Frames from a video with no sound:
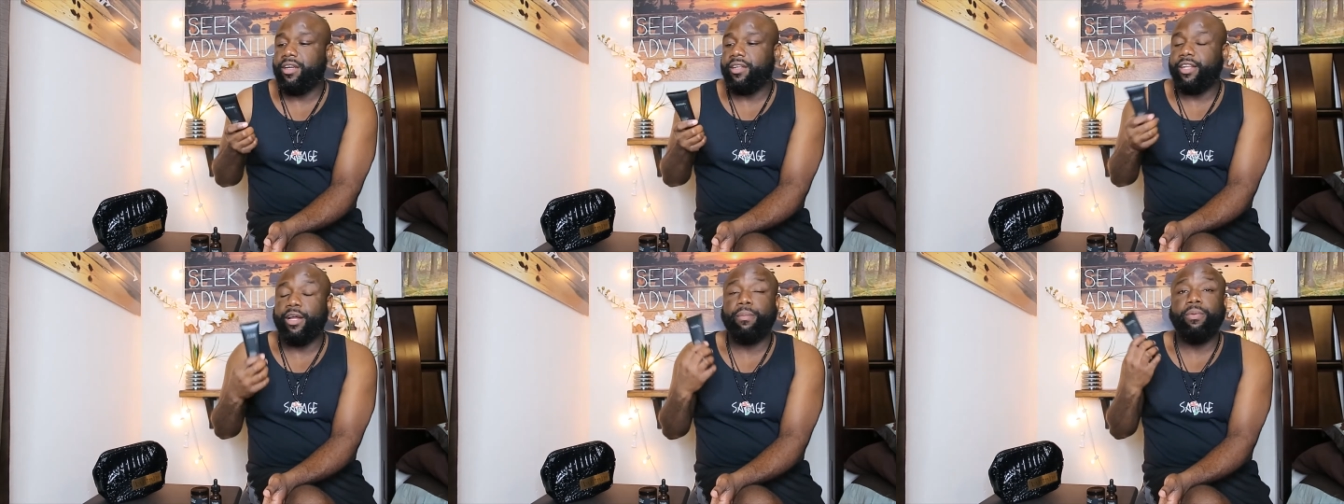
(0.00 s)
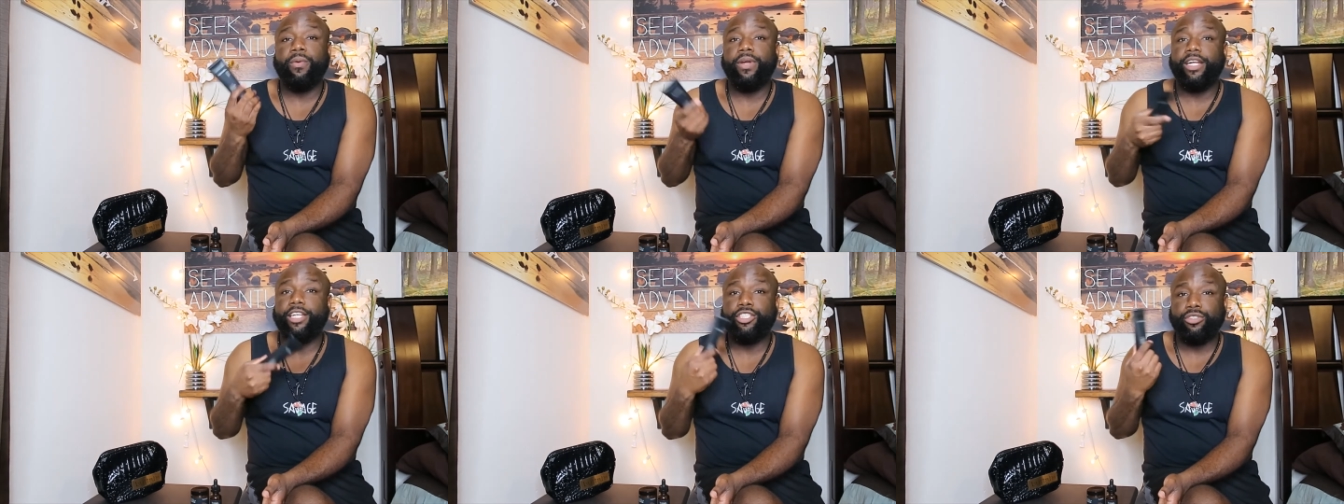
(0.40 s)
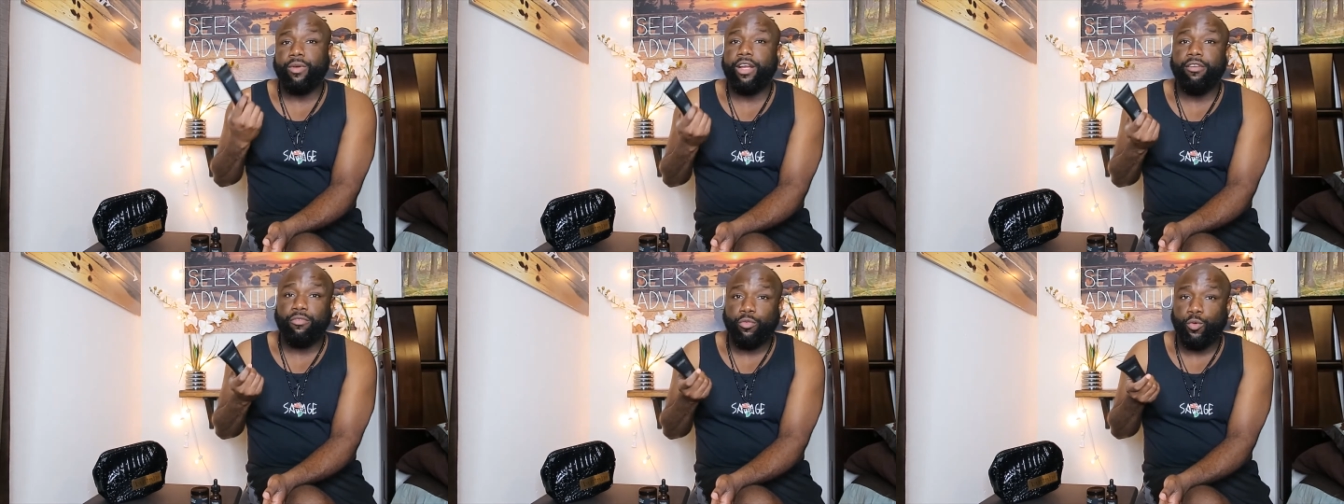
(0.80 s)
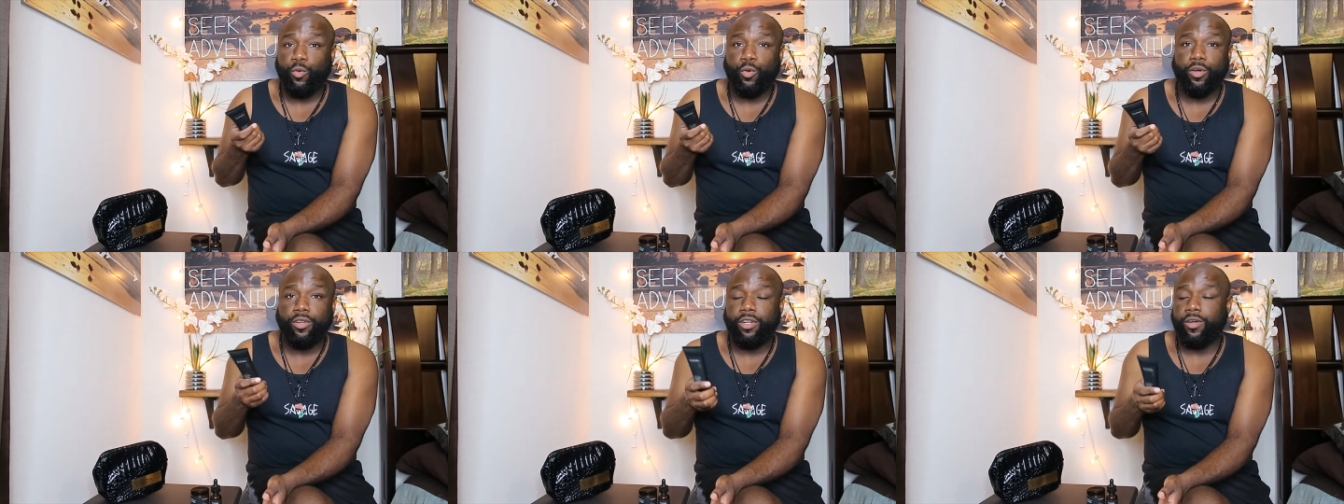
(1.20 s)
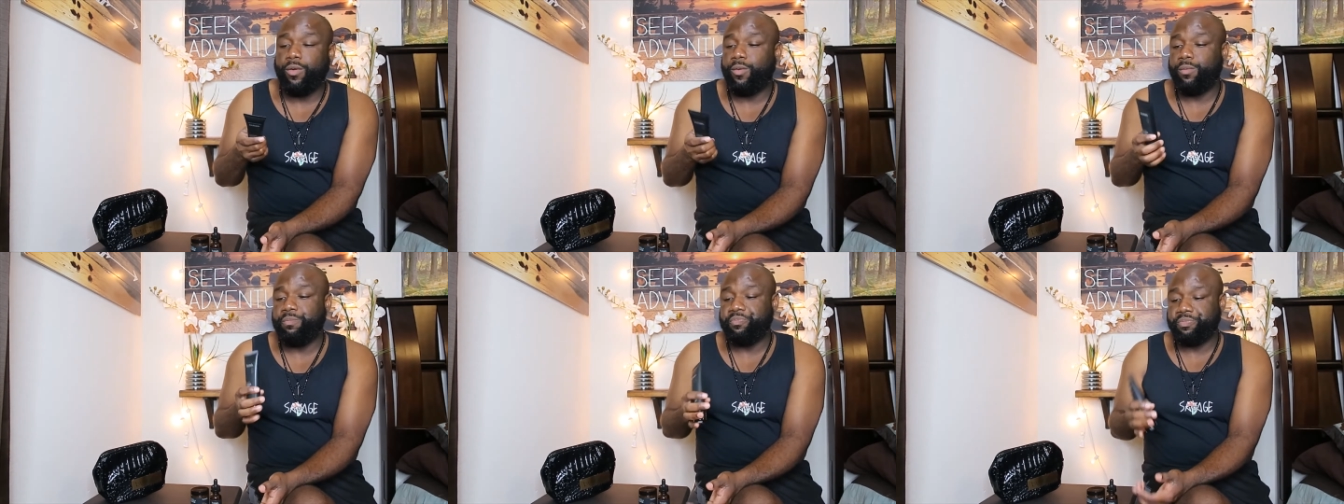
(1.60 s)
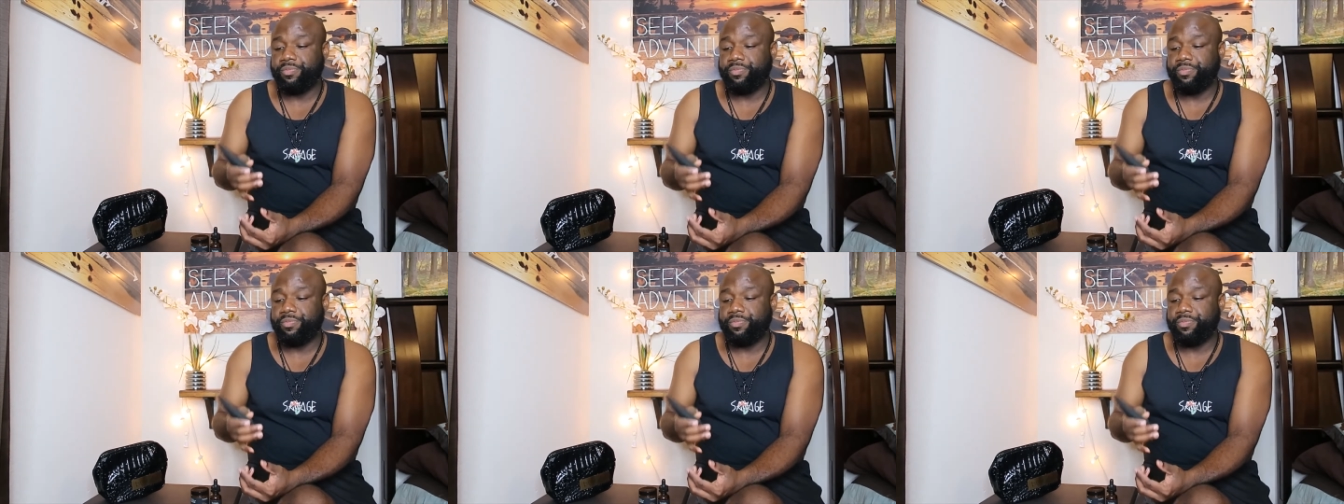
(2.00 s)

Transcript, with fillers: They're pretty straightforward though.